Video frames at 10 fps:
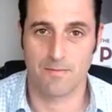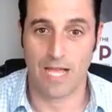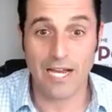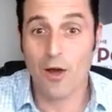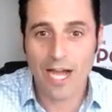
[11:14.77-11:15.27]

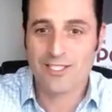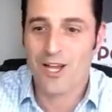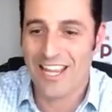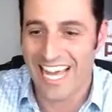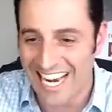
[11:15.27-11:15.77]
I know, I
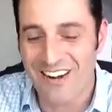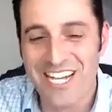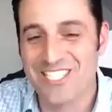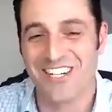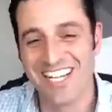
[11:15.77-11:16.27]
saw that.
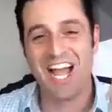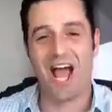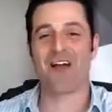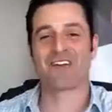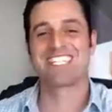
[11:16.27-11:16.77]
Rachel,
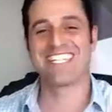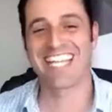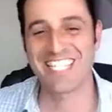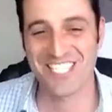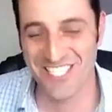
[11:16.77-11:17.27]
I was going to
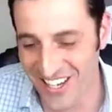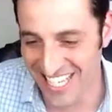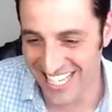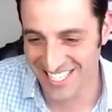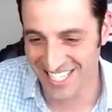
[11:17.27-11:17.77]
let you know
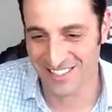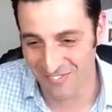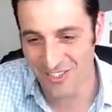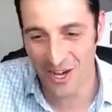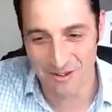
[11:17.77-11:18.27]
that I saw the
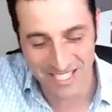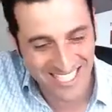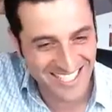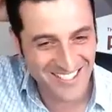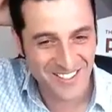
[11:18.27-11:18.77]

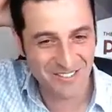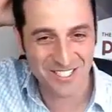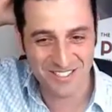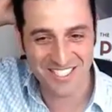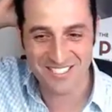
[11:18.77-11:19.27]
Flowbee
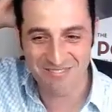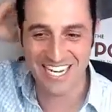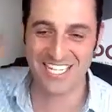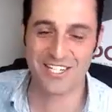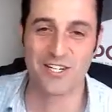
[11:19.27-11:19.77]
is
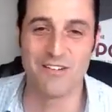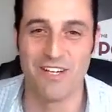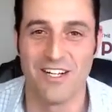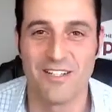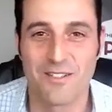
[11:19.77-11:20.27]
made in
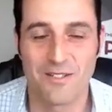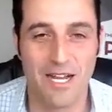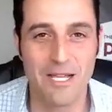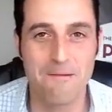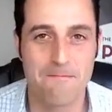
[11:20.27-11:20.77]
Kerrville,
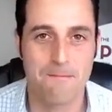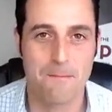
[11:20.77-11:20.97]
right?